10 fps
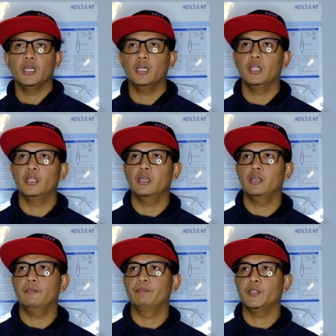And
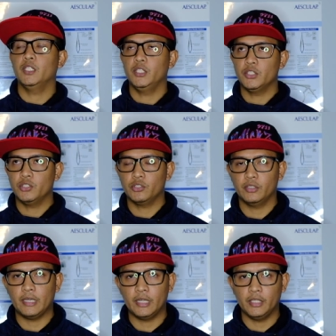in addition to
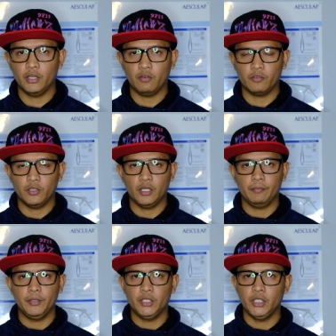that, they offer
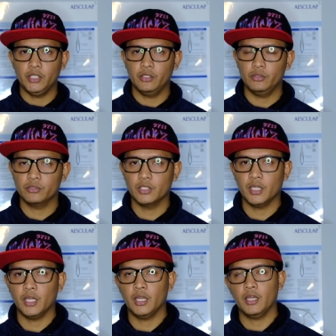PTOs
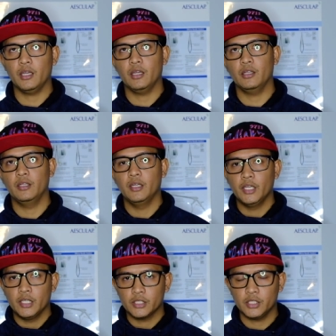and
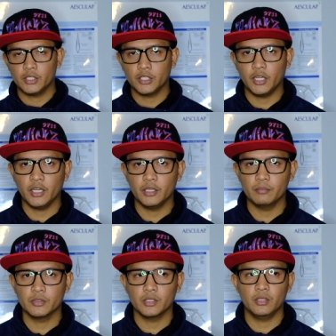sick
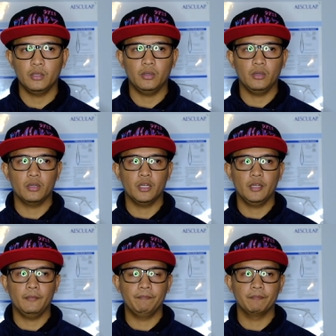times,
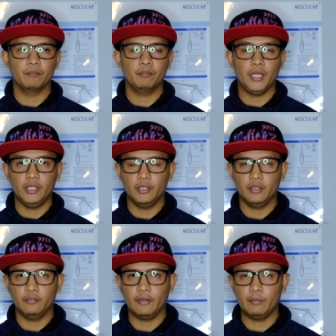or paid
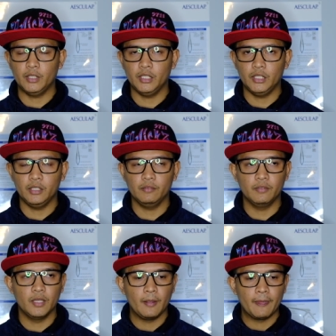family leave,
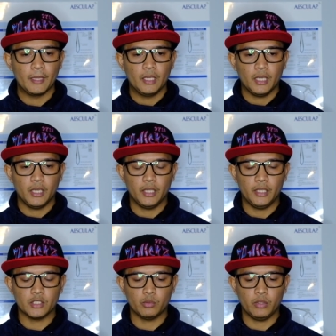and
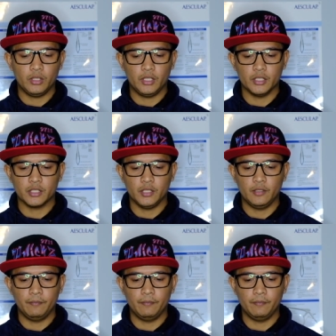as well as